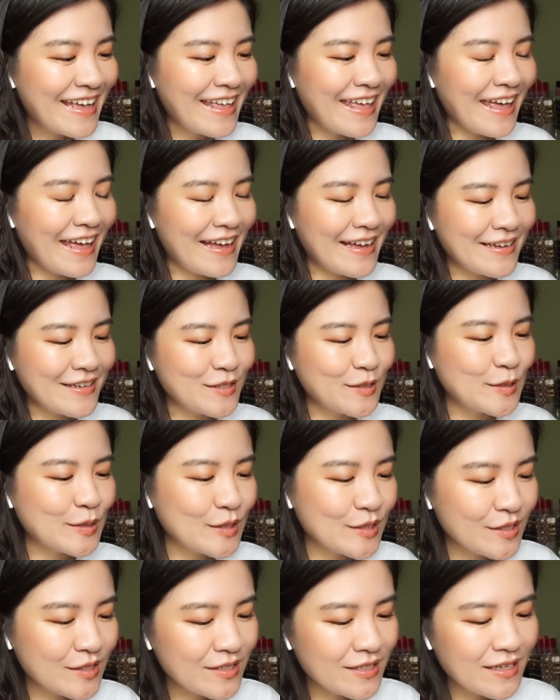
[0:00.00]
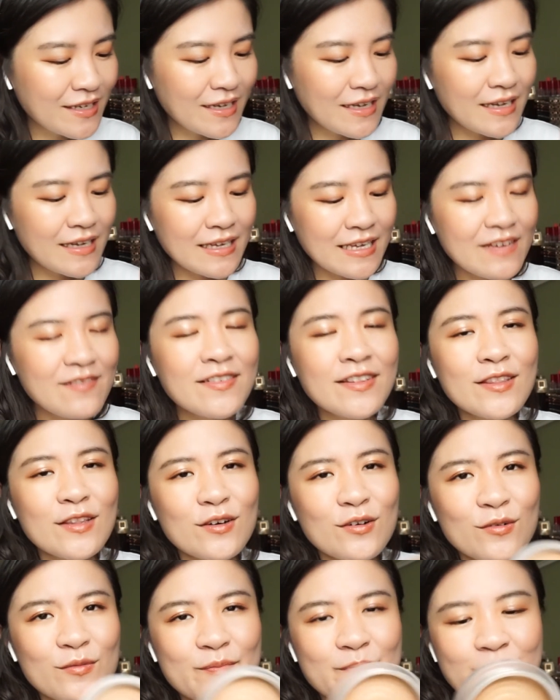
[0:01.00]
And even
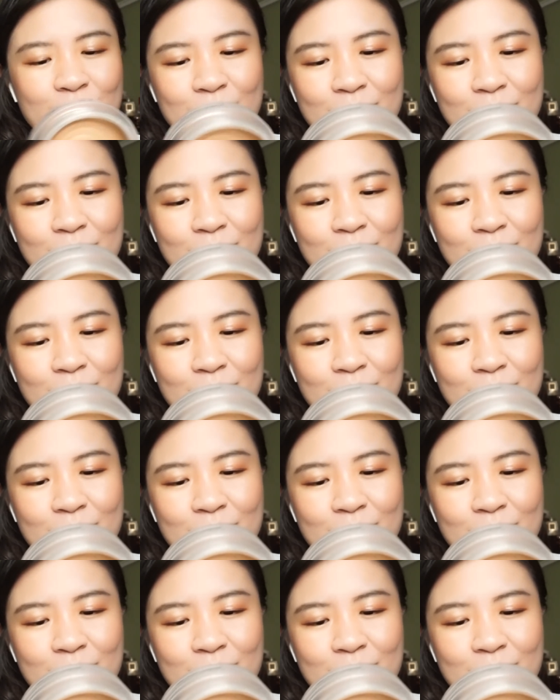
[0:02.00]
though